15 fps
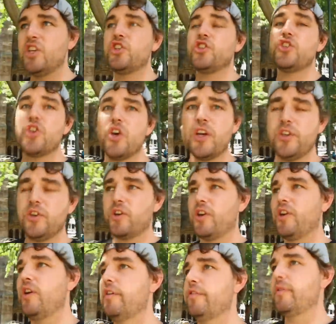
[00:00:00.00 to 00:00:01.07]
Sure, you
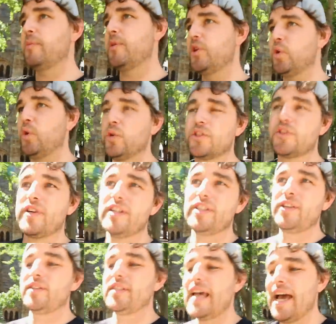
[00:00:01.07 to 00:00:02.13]
can go from the door straight
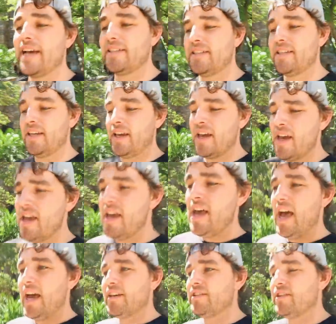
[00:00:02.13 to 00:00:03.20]
to your taxi,
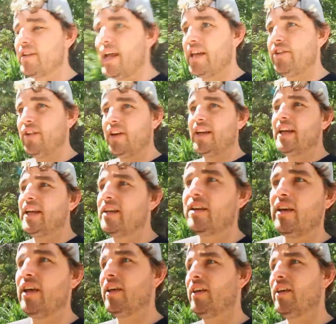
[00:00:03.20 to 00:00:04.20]
and it's not like you're going to get